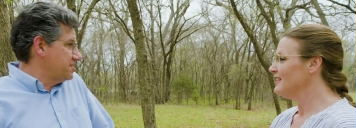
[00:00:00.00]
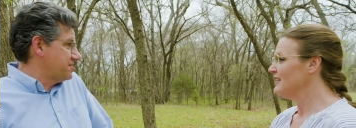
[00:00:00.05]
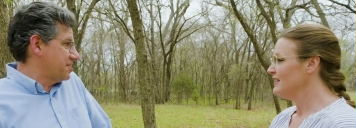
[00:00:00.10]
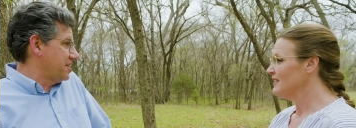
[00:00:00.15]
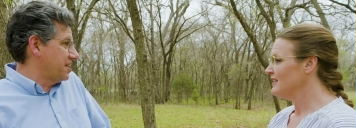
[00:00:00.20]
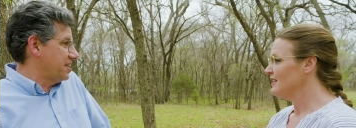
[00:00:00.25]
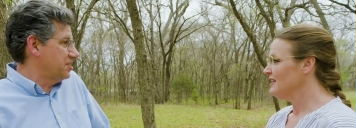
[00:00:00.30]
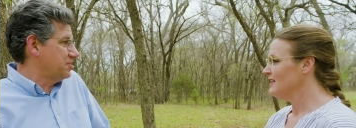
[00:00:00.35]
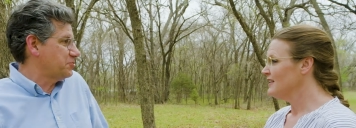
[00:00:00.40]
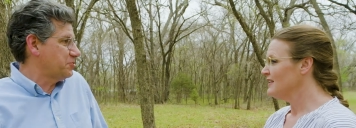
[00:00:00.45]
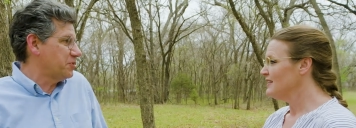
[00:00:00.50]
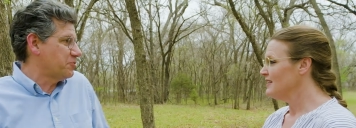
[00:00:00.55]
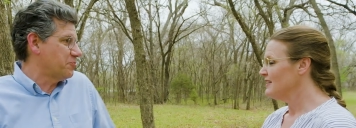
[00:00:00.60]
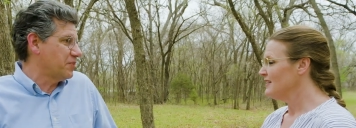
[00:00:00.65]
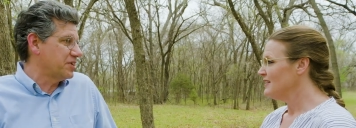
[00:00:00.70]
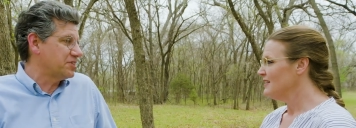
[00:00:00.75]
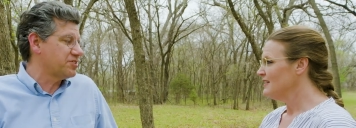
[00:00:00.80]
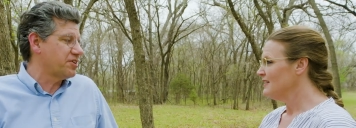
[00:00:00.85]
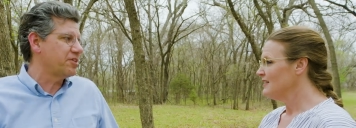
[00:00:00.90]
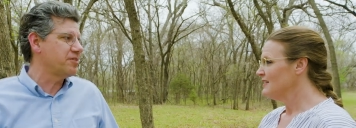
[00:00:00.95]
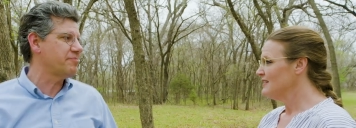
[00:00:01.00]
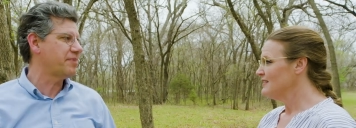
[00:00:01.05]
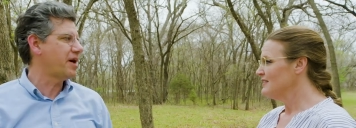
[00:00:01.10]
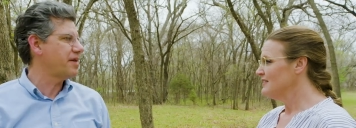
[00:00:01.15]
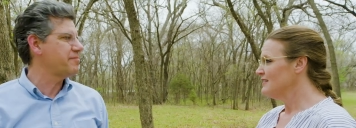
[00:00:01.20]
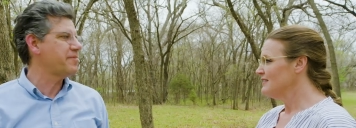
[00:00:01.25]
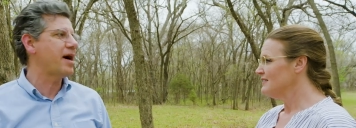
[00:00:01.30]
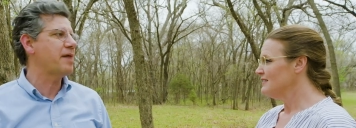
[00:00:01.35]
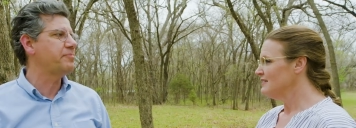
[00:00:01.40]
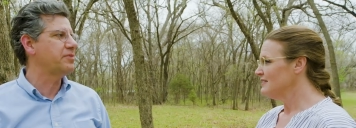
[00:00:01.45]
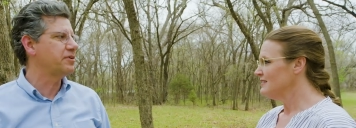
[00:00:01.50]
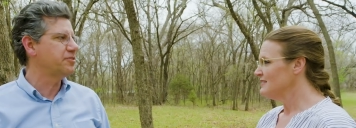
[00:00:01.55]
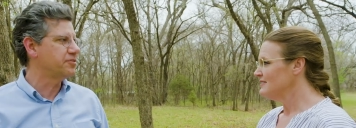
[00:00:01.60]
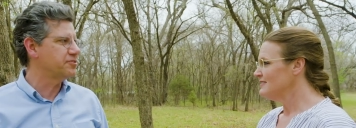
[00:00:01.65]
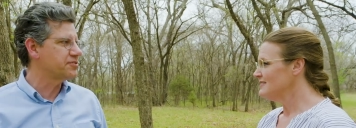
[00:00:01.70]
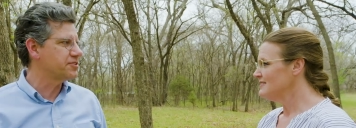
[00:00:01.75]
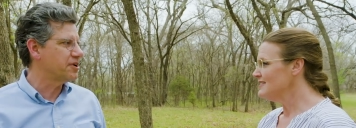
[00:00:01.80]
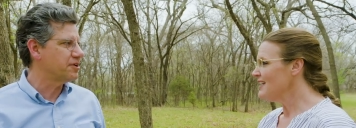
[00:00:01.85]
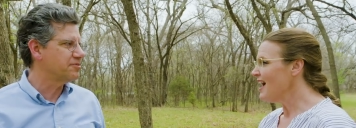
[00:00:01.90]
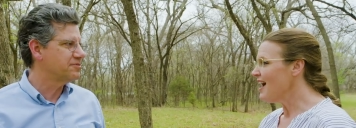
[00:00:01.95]
Speaker 1: it is to get into it and what it's all about, I'm happy to
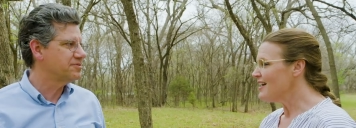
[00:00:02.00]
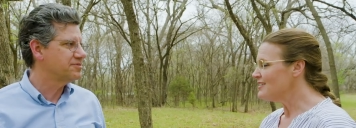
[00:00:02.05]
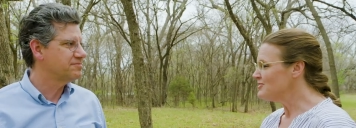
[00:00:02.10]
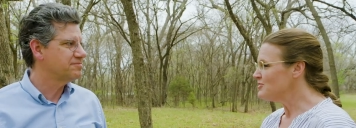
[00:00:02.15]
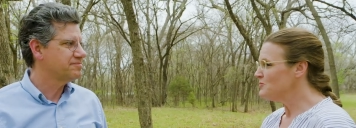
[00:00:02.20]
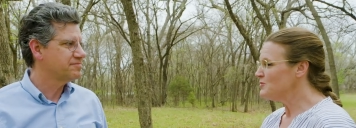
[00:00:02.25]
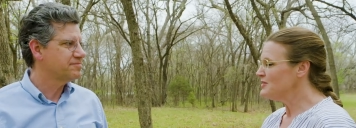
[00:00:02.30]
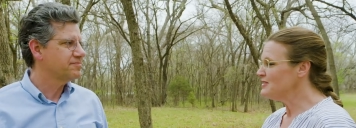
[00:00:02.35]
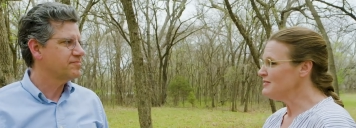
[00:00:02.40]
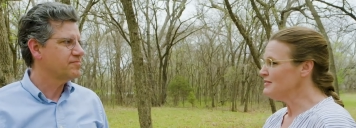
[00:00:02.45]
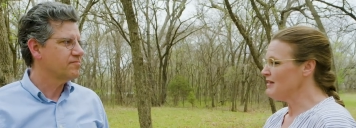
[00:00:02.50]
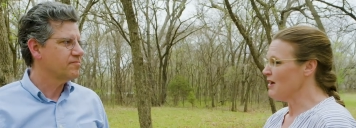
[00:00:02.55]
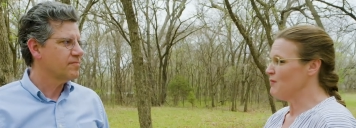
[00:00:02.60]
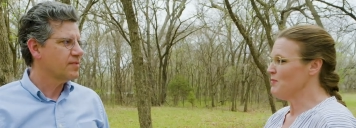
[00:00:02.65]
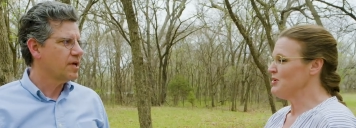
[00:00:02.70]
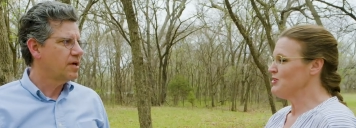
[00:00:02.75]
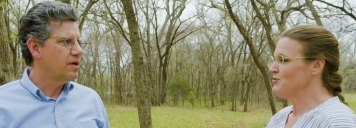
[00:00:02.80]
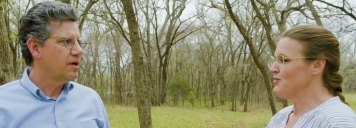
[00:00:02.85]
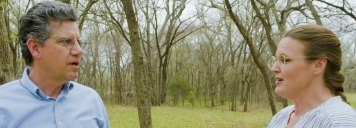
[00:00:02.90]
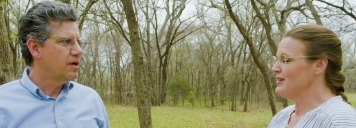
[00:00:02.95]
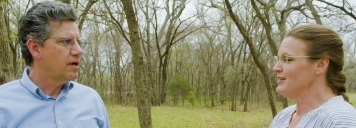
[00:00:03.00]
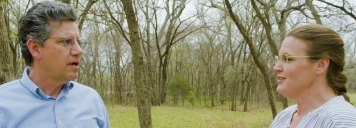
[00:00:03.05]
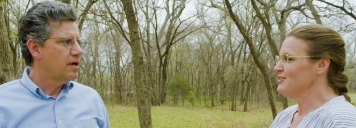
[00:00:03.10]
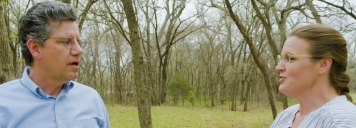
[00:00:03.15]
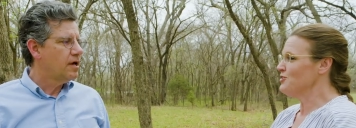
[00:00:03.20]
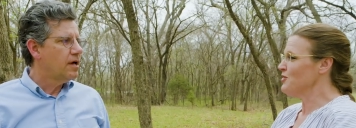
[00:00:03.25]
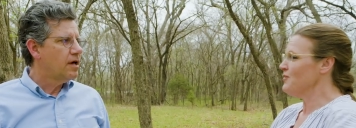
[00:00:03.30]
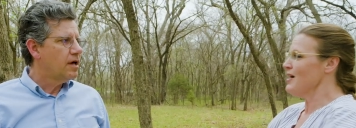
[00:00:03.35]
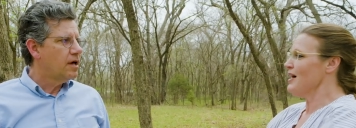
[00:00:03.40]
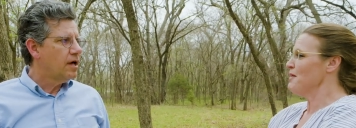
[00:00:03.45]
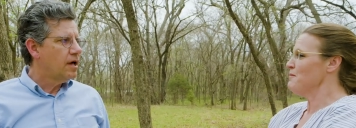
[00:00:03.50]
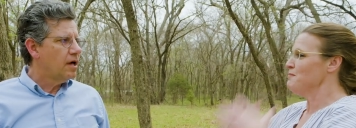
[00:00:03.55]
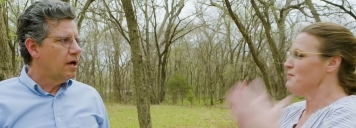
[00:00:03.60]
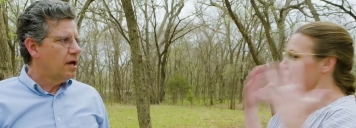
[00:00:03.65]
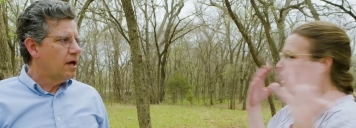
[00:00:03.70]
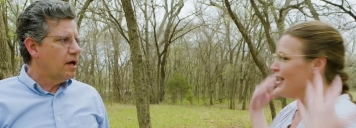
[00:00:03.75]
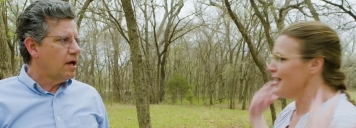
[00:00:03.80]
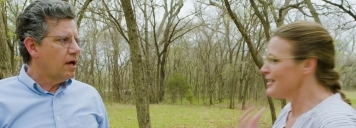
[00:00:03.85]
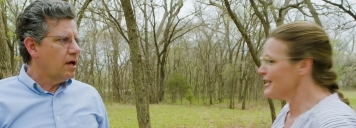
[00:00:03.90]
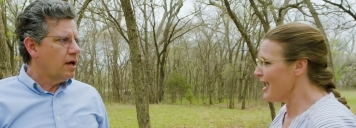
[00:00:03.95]
do so.
Speaker 2: Yeah. So what's, I mean, do I need to go out and
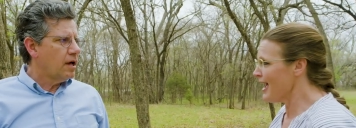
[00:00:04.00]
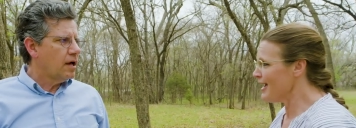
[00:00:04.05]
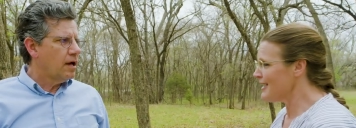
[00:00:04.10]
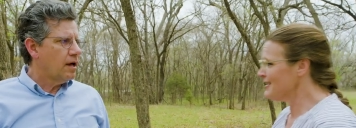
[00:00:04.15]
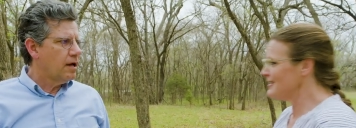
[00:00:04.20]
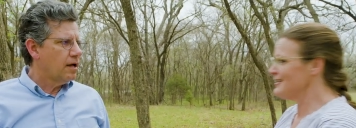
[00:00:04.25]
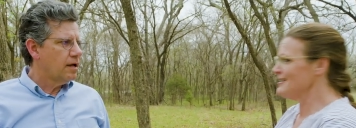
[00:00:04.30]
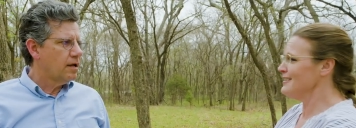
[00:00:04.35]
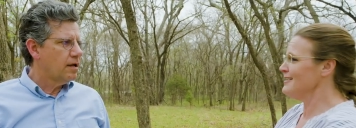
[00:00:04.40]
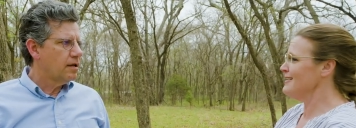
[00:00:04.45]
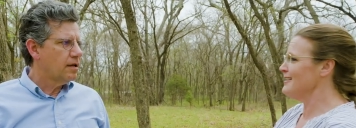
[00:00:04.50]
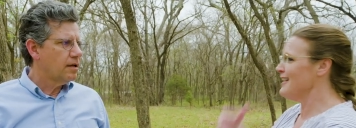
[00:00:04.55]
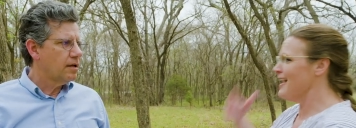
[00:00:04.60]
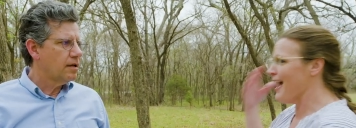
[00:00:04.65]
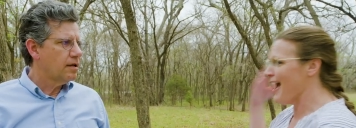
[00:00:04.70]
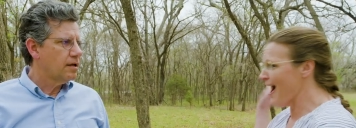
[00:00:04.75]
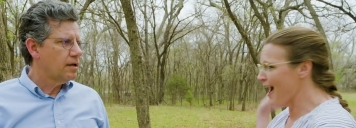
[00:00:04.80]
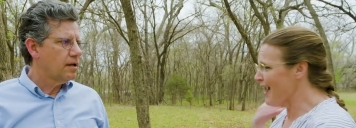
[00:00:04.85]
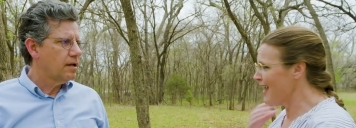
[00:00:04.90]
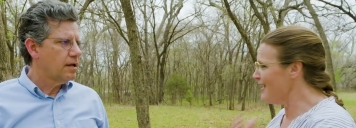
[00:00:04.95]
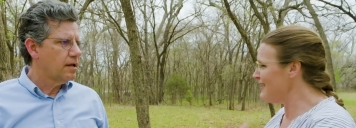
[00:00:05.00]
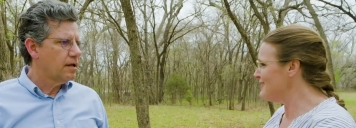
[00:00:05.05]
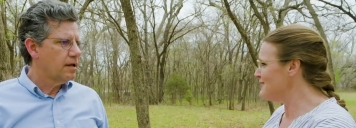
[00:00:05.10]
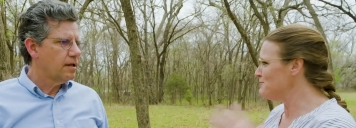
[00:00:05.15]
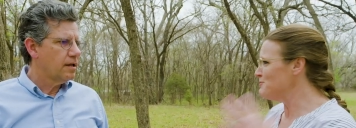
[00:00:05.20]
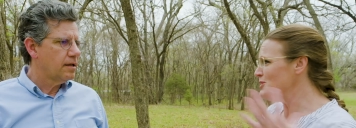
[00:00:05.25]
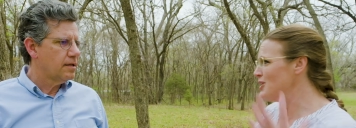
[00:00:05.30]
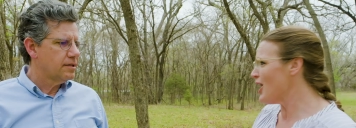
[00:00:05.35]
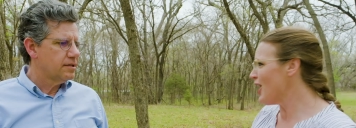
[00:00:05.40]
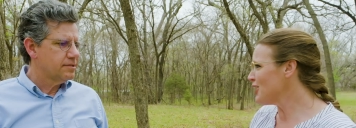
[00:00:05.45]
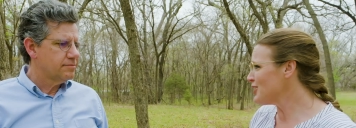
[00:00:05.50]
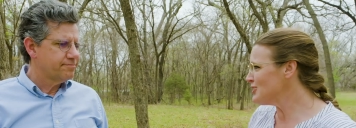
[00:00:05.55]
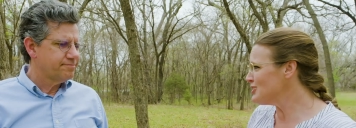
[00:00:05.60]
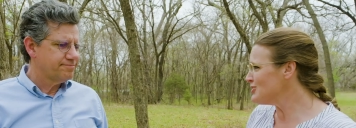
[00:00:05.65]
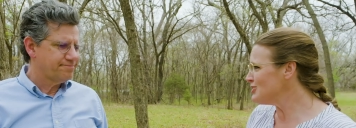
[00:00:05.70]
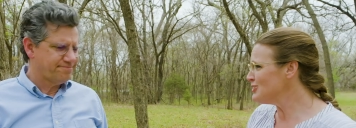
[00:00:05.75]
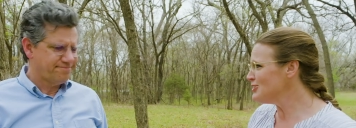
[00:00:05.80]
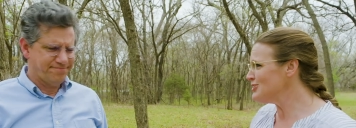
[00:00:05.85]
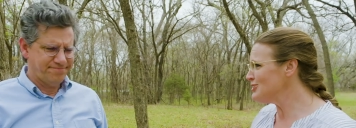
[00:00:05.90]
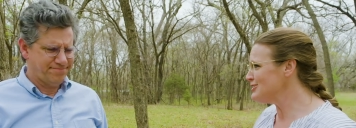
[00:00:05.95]
buy buy khaki and a hat and
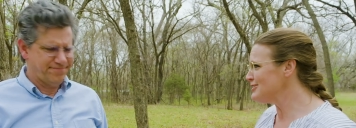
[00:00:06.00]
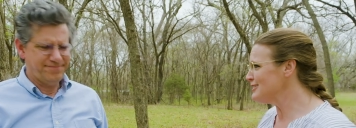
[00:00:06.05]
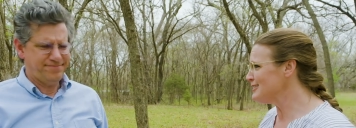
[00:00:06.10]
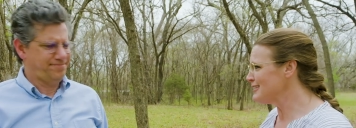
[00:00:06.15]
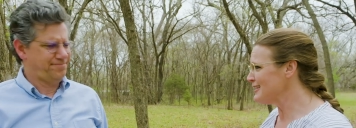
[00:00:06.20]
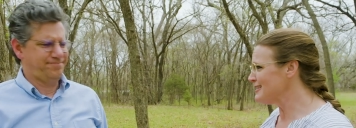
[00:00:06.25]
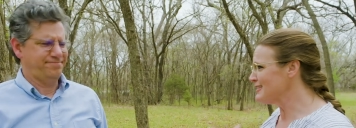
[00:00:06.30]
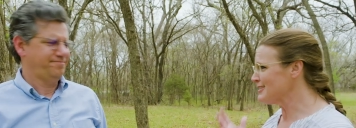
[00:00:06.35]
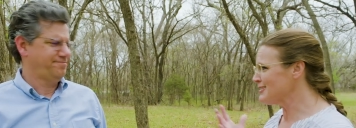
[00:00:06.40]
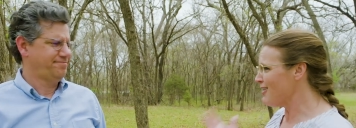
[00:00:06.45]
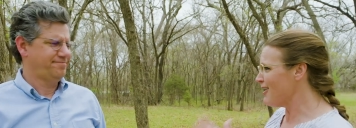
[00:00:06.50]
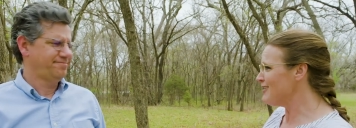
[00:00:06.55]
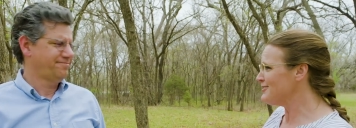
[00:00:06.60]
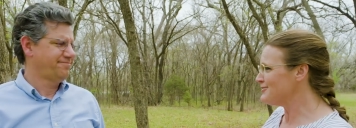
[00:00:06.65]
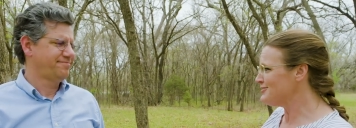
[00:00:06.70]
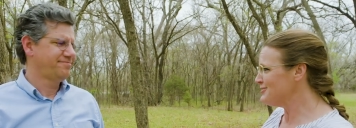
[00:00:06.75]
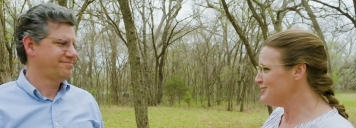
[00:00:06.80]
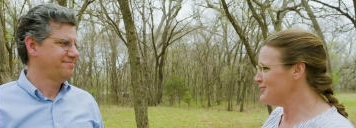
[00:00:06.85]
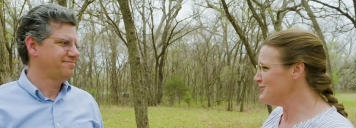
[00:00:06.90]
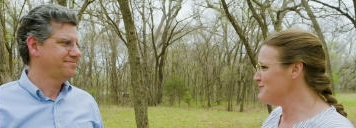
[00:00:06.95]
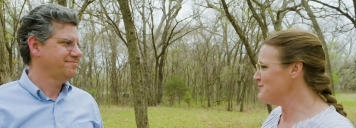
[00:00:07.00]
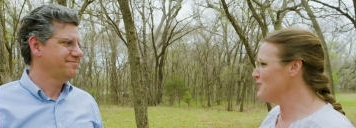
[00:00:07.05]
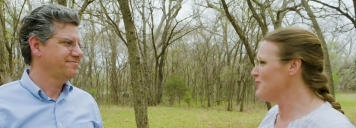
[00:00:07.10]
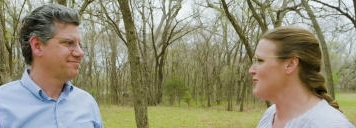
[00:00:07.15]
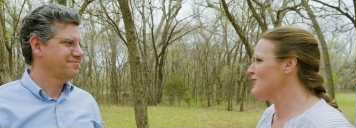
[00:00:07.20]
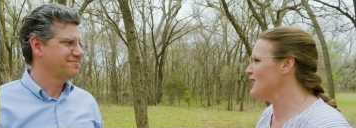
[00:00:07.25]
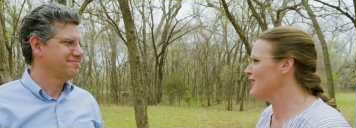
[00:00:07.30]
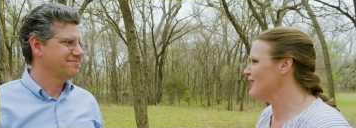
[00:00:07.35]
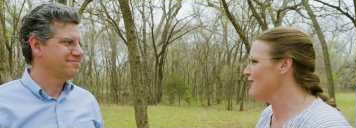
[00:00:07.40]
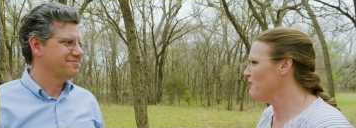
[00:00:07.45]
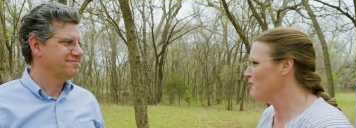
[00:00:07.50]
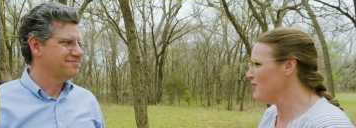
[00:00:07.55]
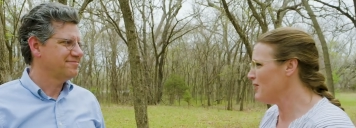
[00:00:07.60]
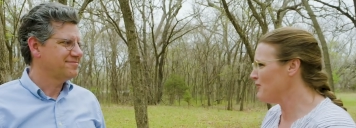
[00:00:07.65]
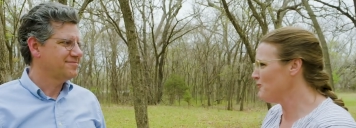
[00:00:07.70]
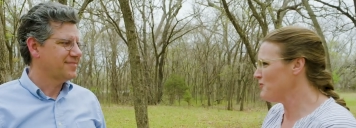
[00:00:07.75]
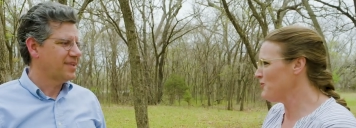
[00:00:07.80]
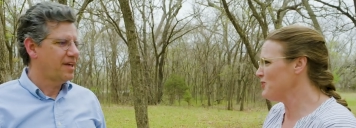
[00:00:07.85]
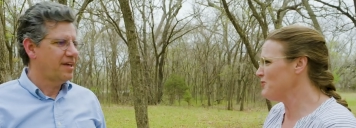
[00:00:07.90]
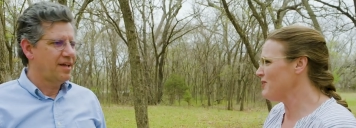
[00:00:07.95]
binoculars and get the costume, or what?